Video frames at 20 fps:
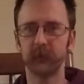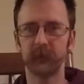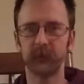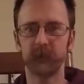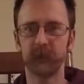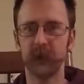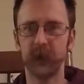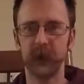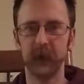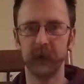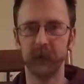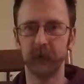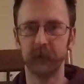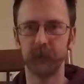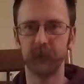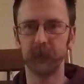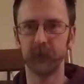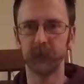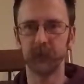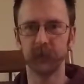
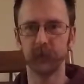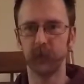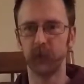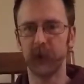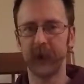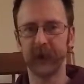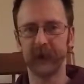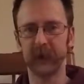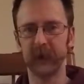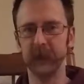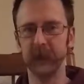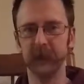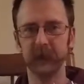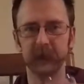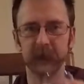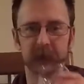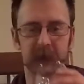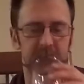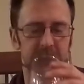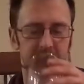wackiness
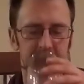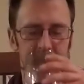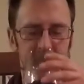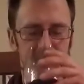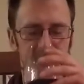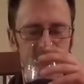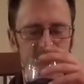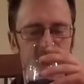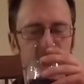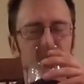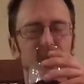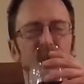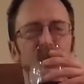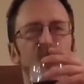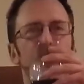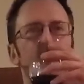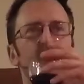that I got into there.